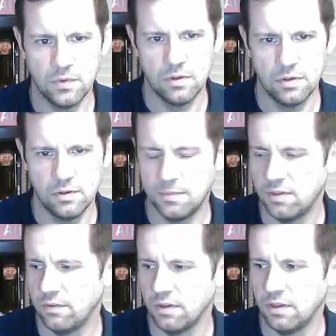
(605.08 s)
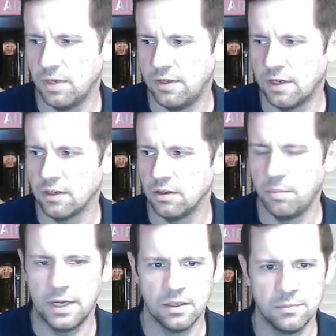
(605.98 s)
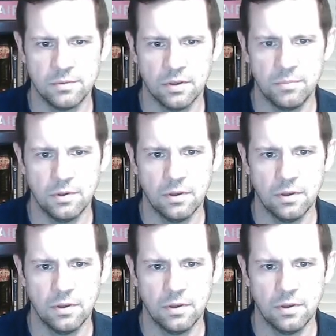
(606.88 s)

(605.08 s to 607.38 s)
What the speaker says: specifically my Docker backup script.